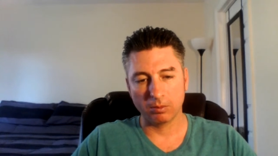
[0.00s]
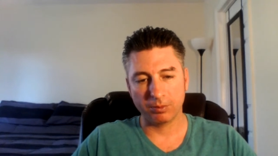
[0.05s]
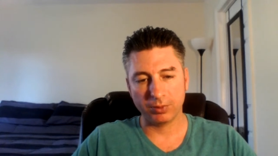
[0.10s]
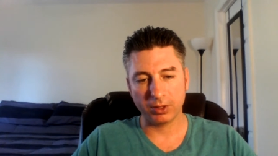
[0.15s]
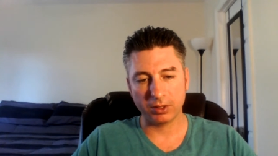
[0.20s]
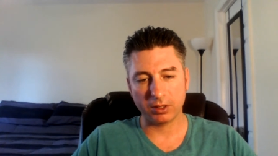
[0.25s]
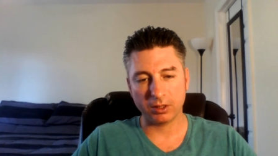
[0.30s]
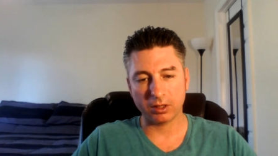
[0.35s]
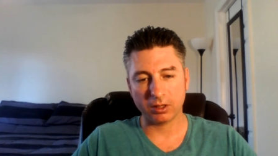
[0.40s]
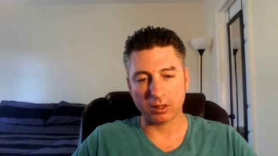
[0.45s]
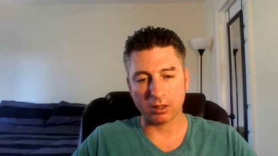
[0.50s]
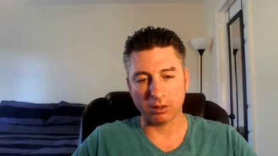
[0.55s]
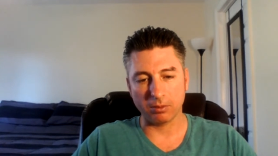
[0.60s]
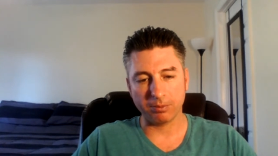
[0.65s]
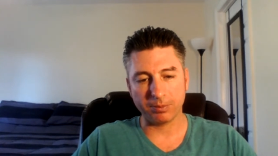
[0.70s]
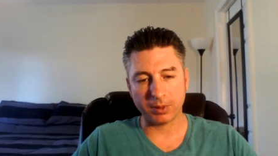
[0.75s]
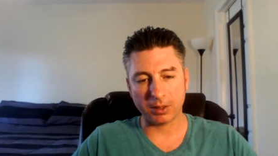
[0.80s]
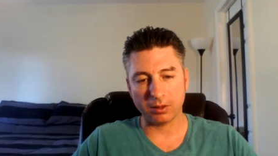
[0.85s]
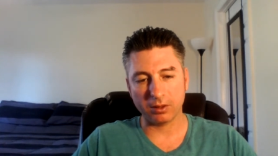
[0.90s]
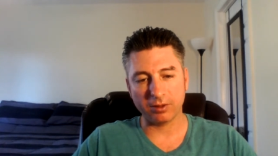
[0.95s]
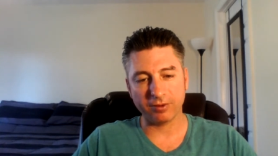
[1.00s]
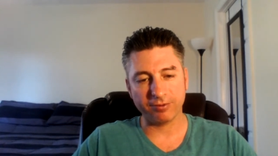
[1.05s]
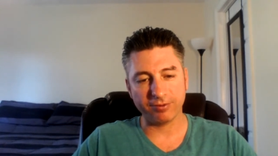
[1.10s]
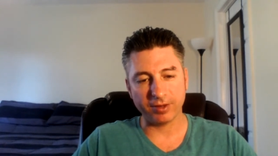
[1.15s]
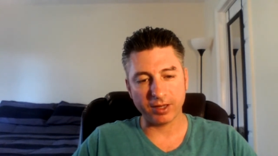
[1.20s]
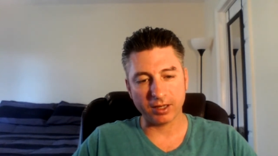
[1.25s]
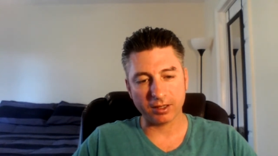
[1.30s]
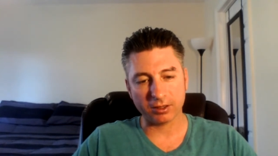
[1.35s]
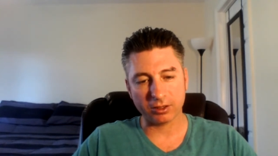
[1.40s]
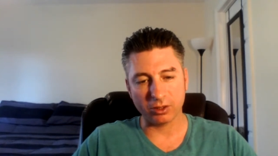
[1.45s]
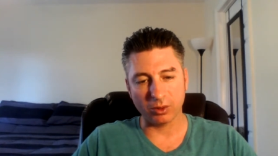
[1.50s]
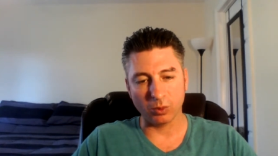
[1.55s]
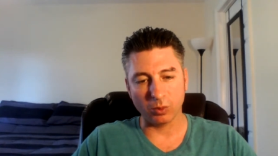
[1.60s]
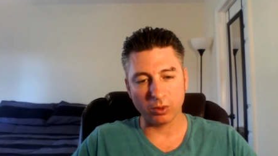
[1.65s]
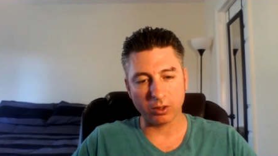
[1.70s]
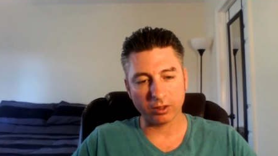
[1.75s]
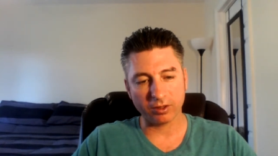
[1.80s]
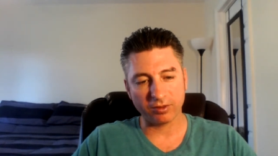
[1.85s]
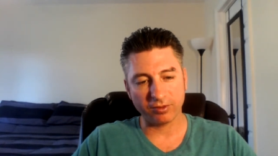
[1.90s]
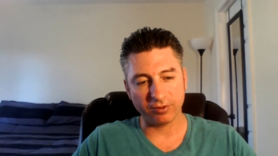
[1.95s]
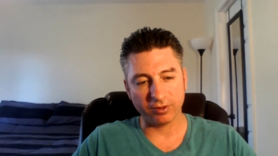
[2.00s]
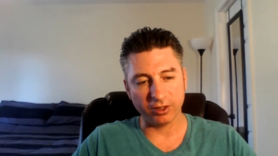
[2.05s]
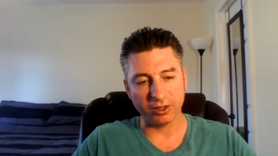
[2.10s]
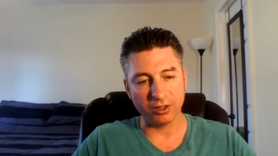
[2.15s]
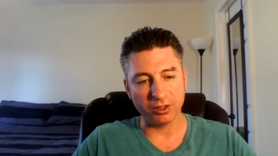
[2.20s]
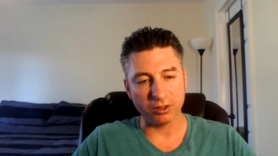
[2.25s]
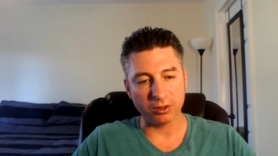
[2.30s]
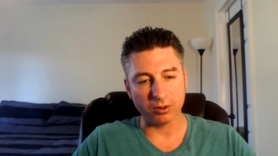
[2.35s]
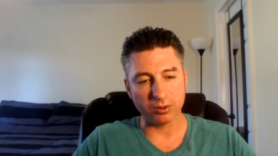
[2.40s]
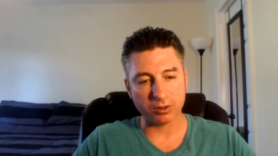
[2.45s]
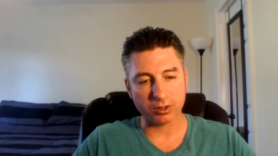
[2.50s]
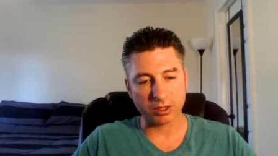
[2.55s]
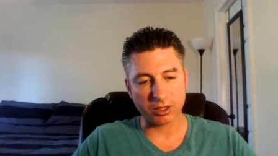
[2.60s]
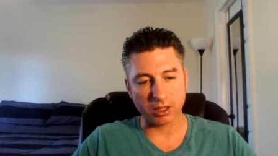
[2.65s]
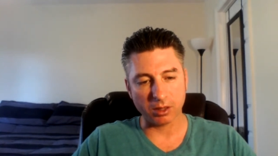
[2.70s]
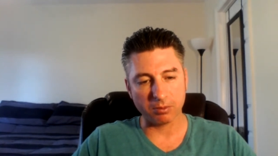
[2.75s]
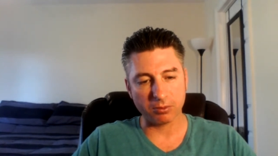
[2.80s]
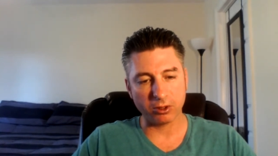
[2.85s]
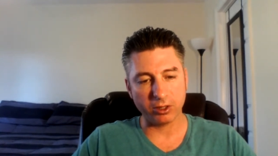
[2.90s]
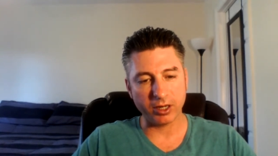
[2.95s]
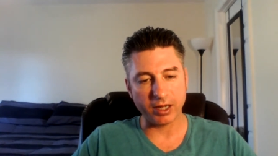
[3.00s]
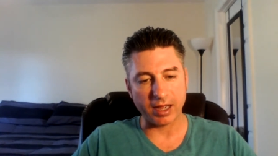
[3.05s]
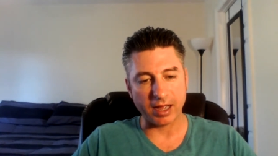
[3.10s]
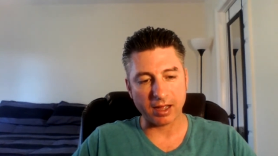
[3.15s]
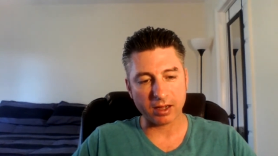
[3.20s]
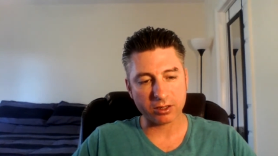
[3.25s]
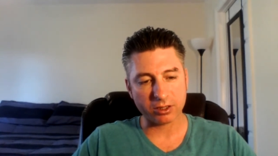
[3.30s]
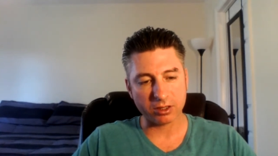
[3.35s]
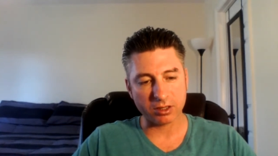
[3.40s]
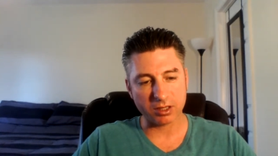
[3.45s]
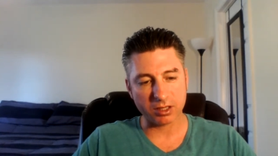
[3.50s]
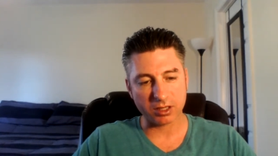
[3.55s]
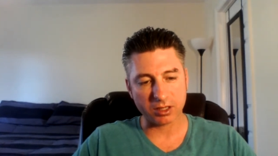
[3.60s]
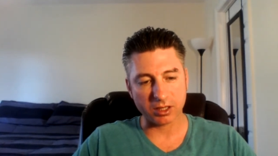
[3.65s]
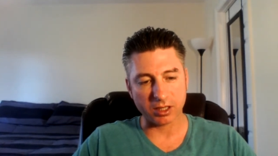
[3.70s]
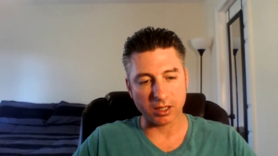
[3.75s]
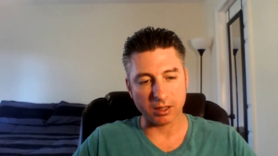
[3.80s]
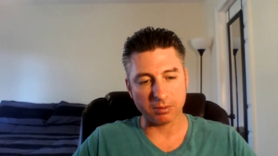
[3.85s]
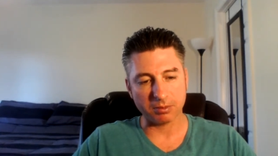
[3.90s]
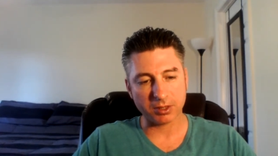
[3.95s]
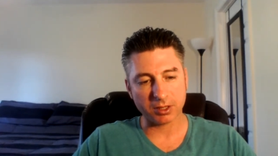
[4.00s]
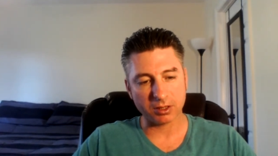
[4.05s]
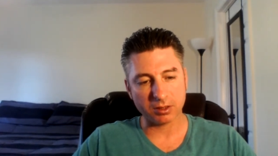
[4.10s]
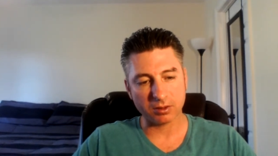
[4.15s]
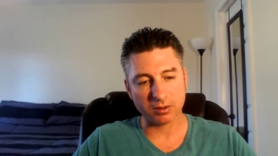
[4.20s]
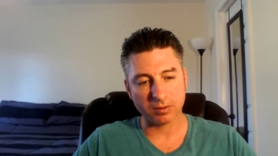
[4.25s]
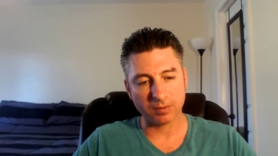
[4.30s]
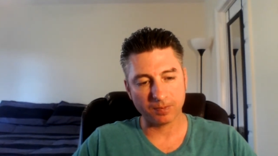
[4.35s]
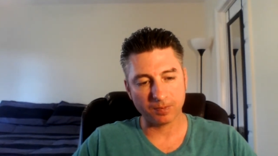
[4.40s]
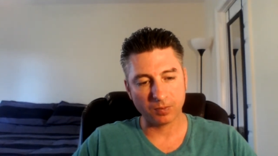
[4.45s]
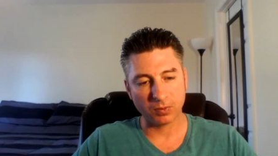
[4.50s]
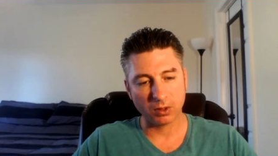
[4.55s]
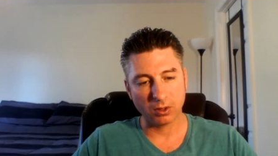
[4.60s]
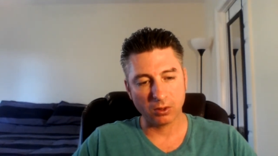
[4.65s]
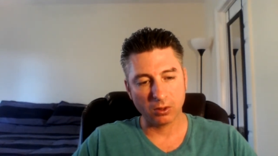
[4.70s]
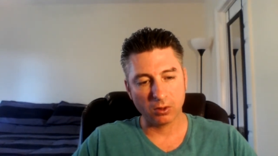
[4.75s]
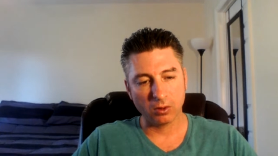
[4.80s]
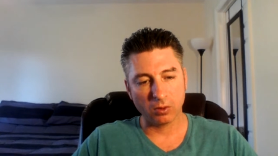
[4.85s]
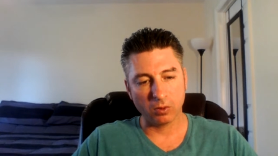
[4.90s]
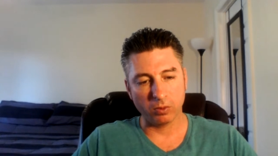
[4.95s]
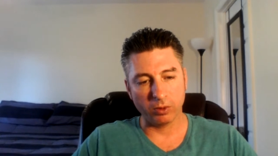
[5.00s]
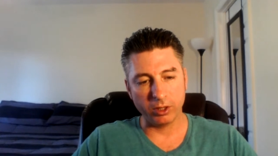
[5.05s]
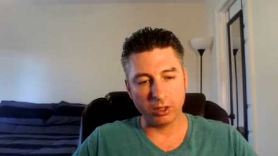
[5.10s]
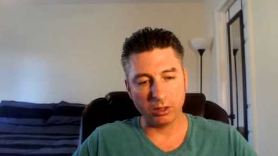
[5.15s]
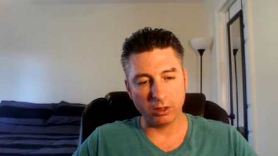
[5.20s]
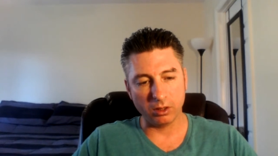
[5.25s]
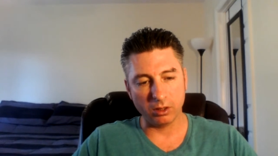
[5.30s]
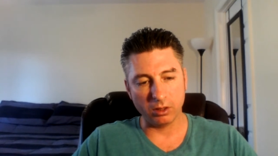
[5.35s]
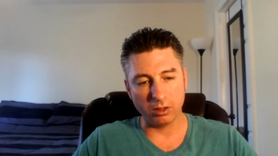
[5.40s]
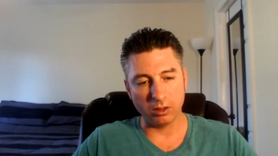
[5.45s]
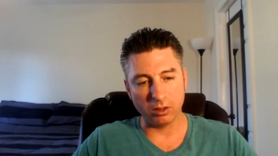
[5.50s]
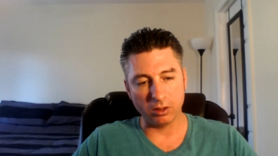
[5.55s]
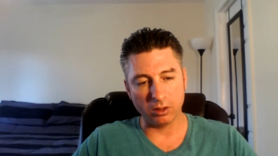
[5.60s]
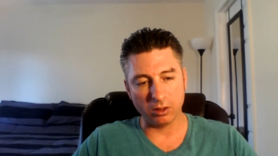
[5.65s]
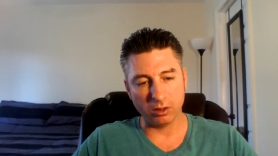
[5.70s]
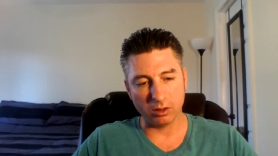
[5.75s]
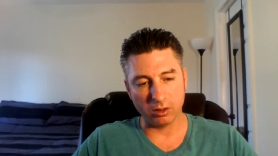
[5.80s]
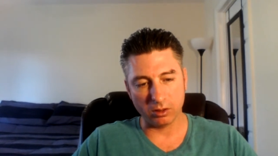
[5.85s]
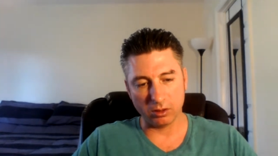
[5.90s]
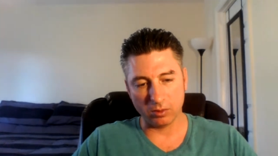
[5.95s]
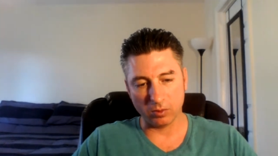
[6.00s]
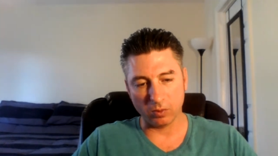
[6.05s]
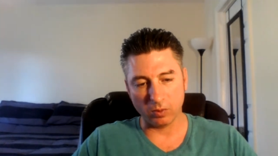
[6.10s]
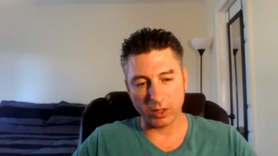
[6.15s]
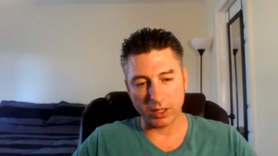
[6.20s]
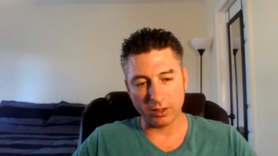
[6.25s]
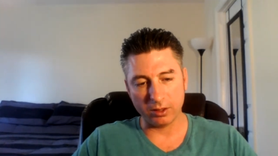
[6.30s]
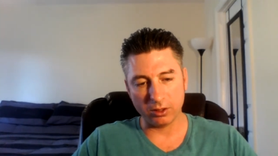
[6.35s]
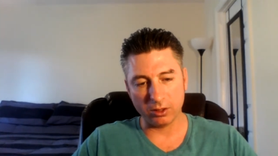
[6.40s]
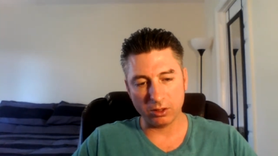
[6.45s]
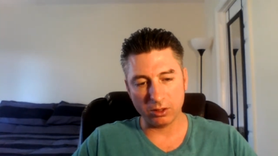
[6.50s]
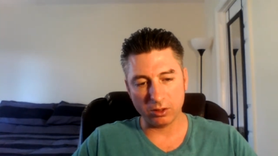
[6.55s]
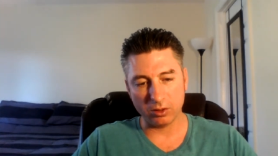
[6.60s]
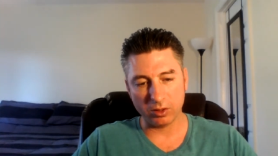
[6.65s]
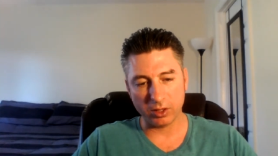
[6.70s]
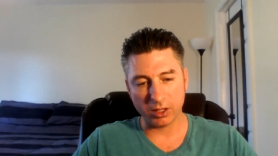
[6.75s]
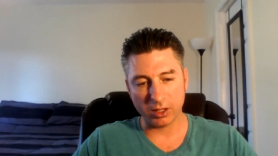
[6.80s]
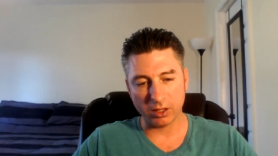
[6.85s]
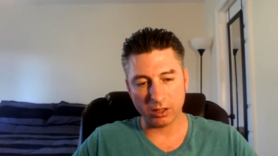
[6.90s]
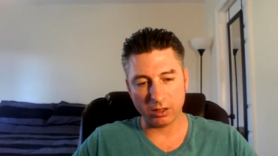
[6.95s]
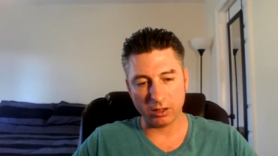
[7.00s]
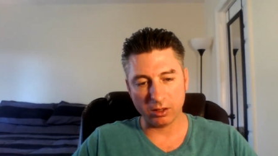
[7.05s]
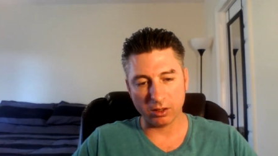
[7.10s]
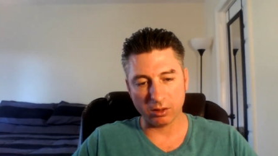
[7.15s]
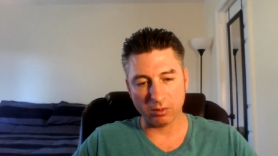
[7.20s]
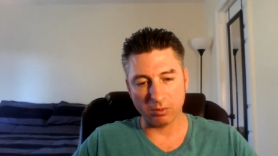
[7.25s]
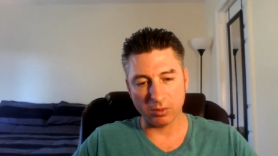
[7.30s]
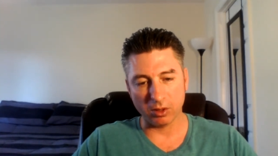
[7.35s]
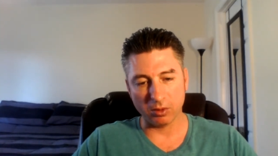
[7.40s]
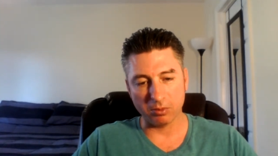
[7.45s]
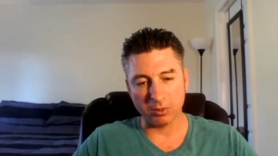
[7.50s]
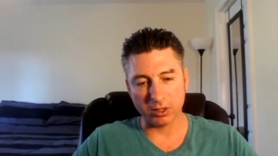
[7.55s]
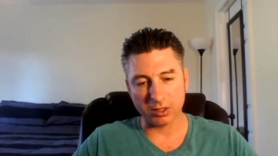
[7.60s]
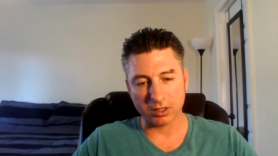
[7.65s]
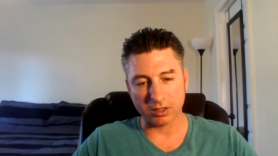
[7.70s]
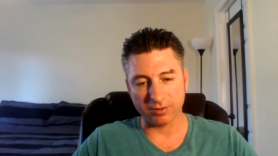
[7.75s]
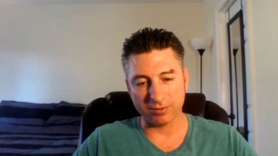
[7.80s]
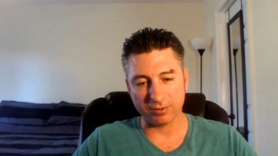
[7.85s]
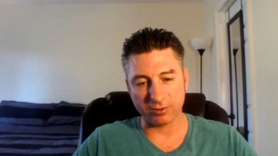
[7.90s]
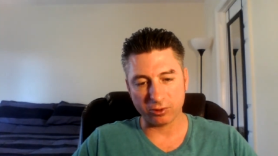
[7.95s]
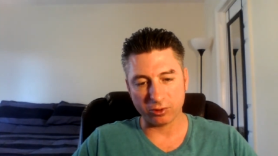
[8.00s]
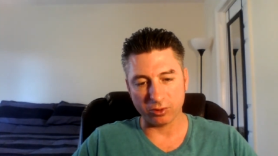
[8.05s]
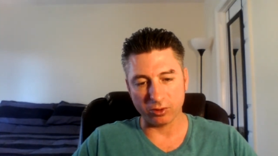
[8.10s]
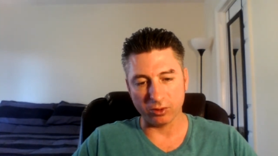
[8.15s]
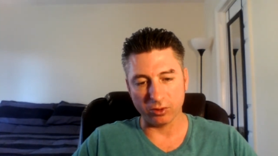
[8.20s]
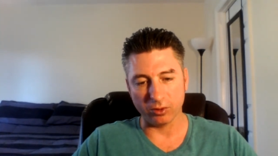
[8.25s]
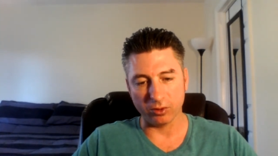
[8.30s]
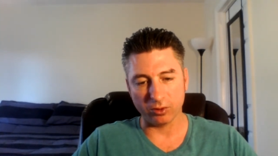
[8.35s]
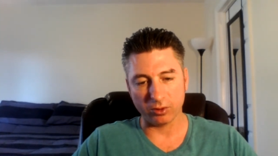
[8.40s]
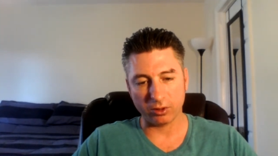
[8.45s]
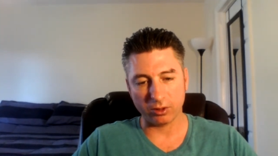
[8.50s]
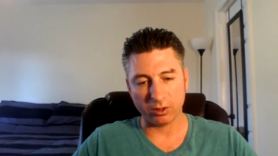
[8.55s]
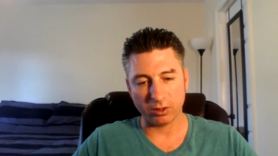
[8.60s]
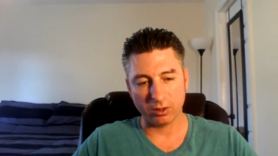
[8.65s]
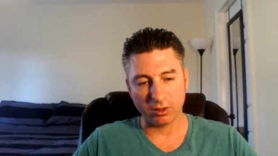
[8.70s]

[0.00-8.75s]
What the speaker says: Put the compound effect to work for you. Summary action steps. When when do you hit your moments of truth?